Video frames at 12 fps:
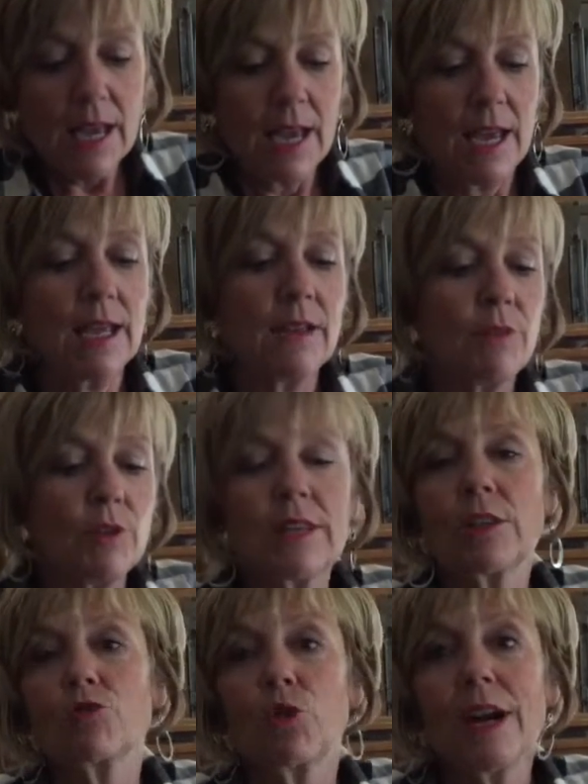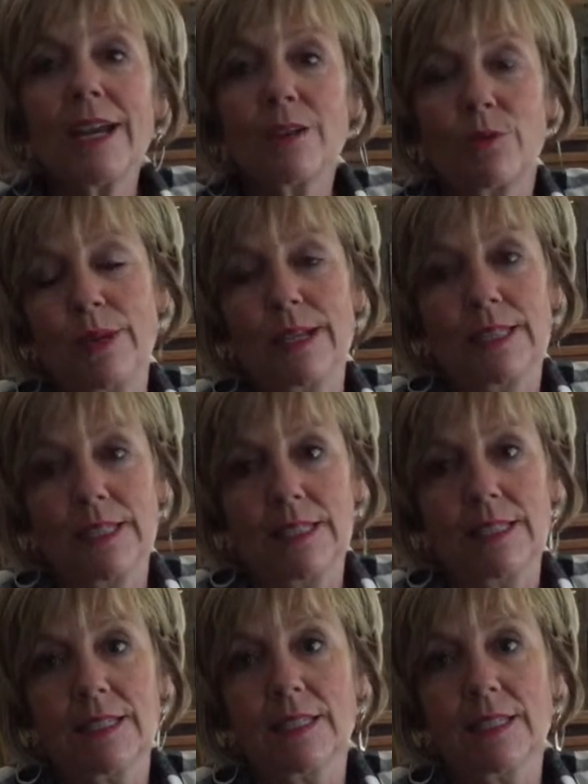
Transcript: And if you get the dry oasis,